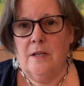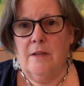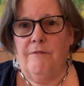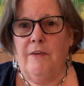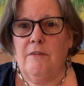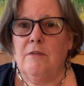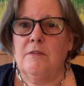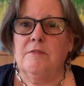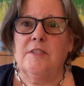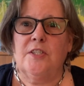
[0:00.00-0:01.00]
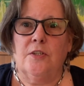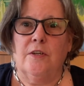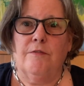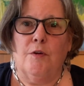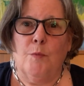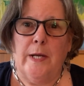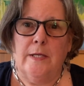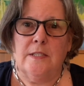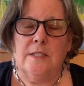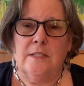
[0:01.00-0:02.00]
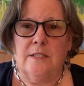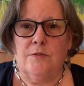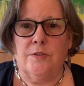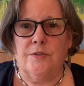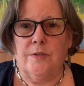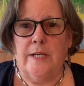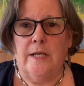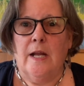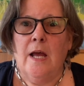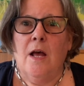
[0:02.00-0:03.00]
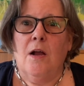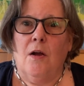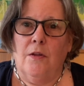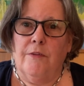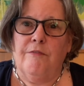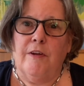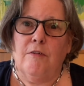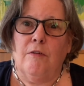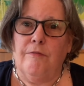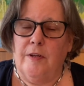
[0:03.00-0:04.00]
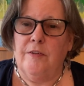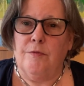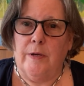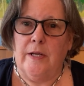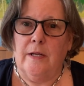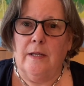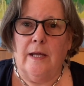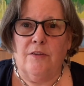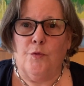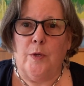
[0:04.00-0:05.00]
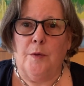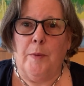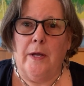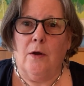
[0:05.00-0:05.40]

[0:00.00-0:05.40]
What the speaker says: The Federal Reserve raised its interest rate, called the federal funds rate, last week by